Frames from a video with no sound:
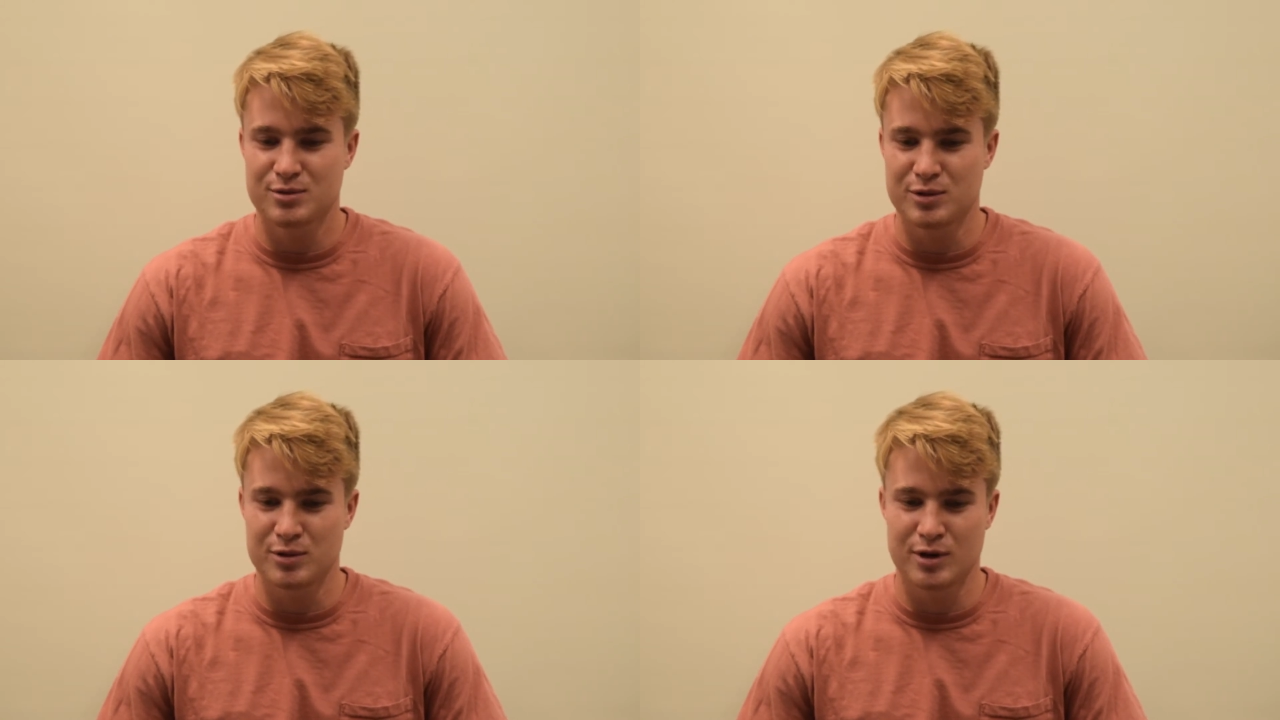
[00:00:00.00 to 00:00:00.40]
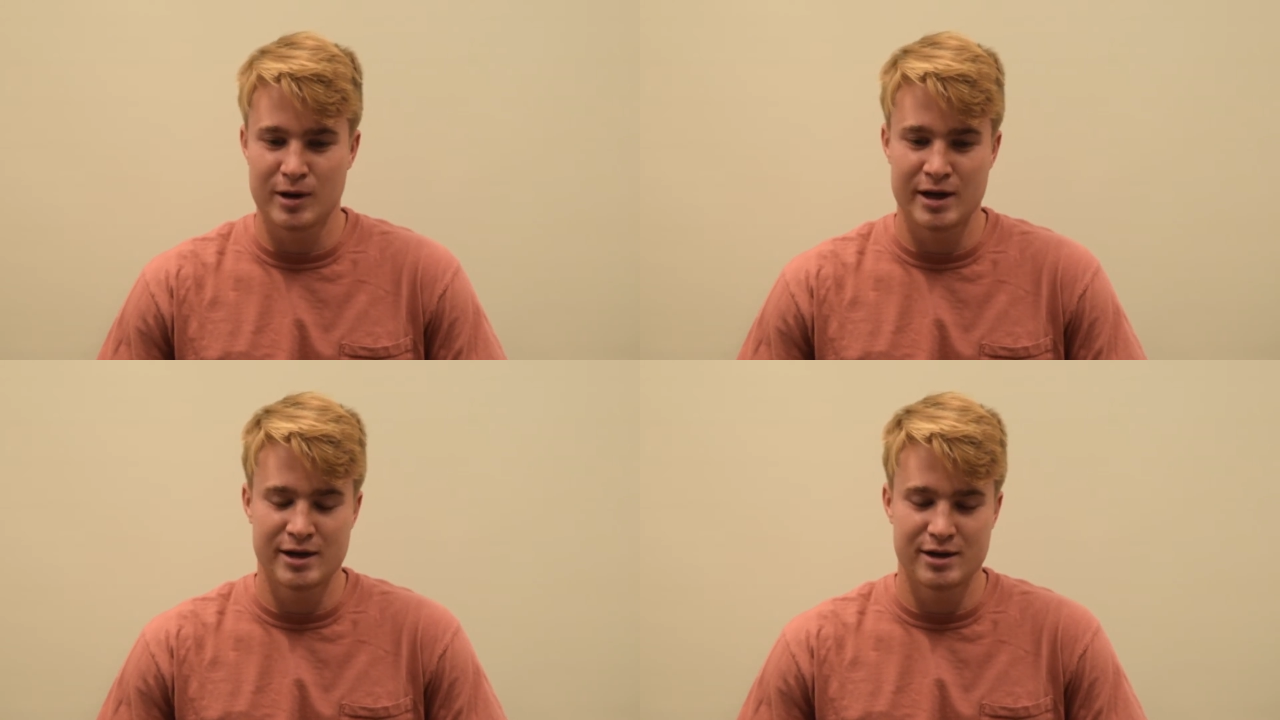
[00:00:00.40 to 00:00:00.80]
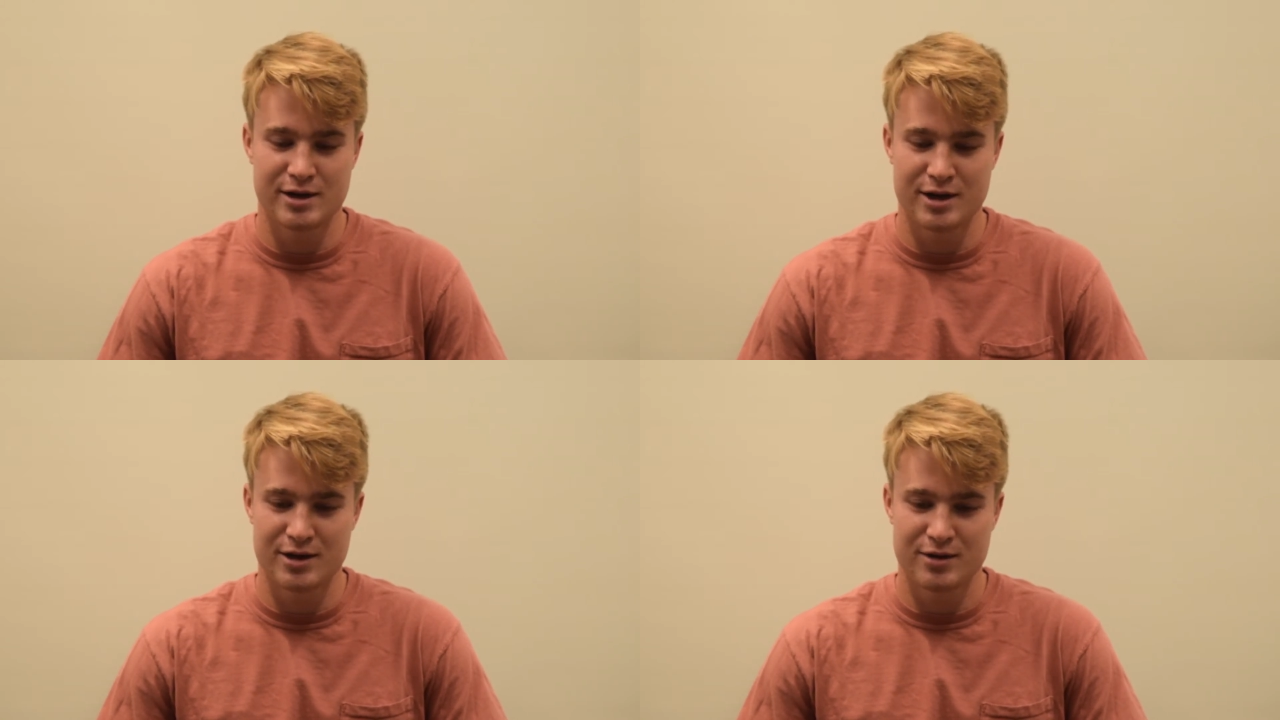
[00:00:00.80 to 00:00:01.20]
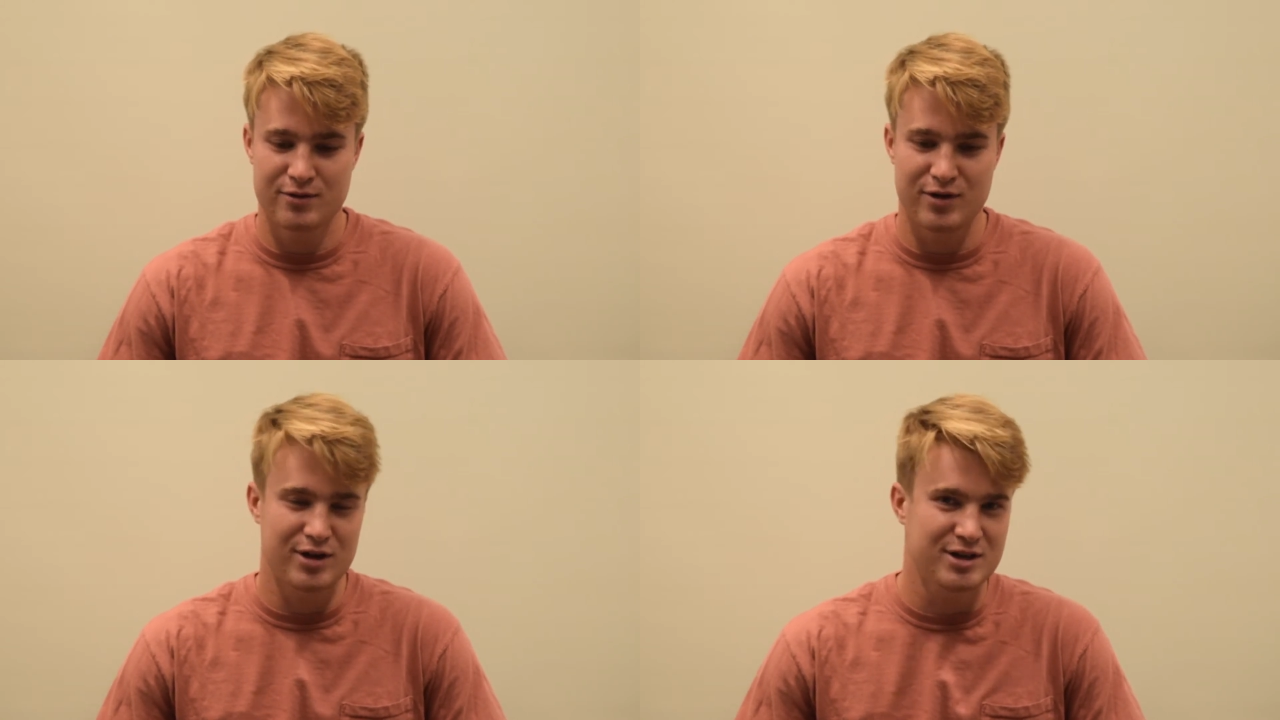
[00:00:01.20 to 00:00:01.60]
We regret uh,
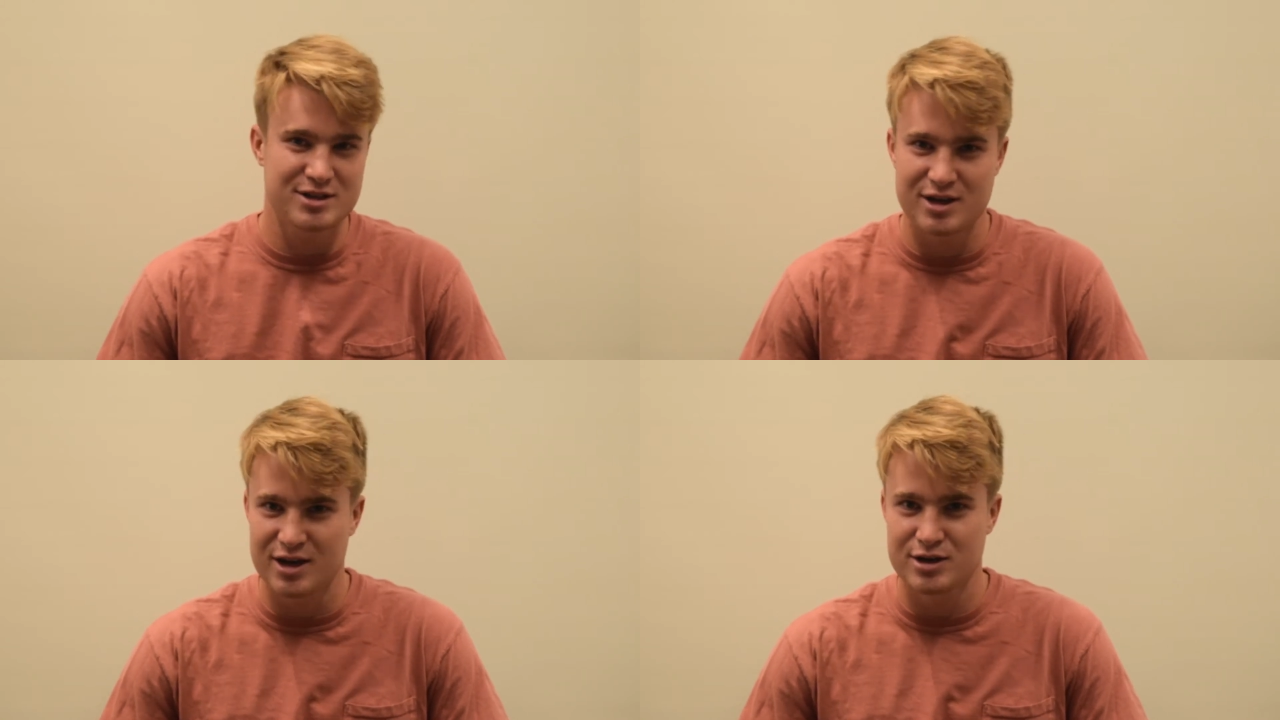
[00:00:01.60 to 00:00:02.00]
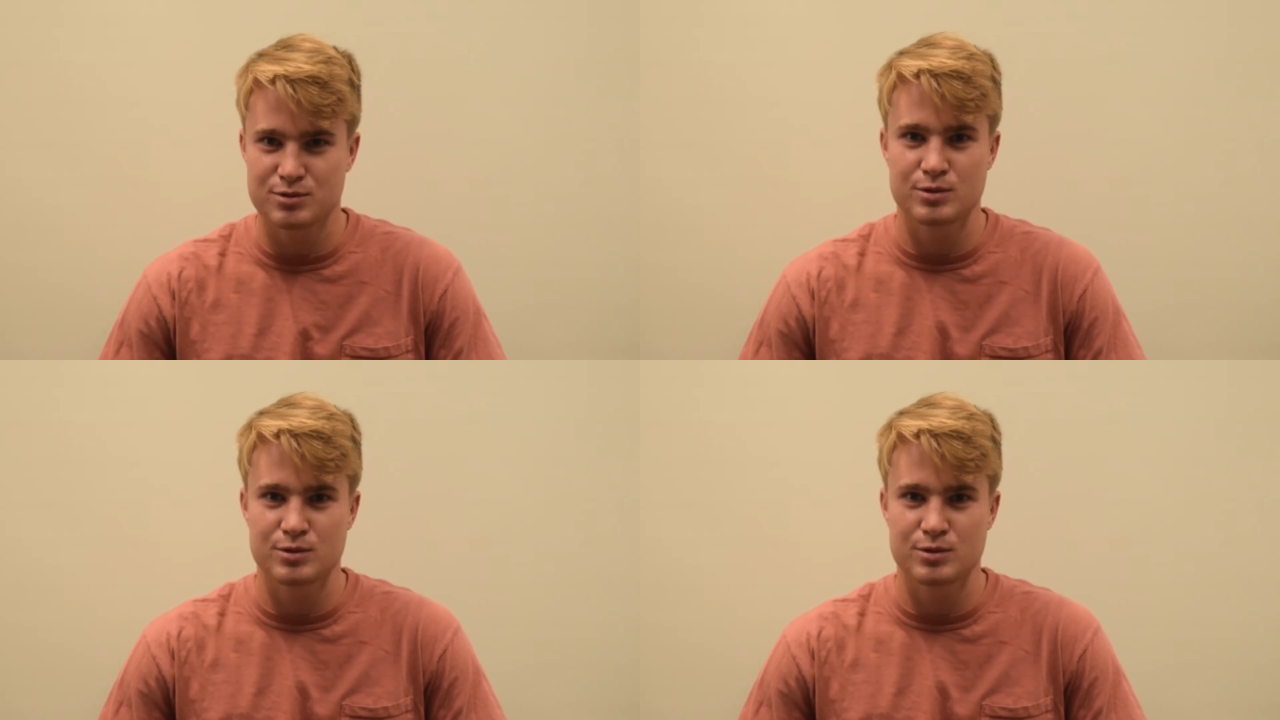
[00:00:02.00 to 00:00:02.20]
failing a test,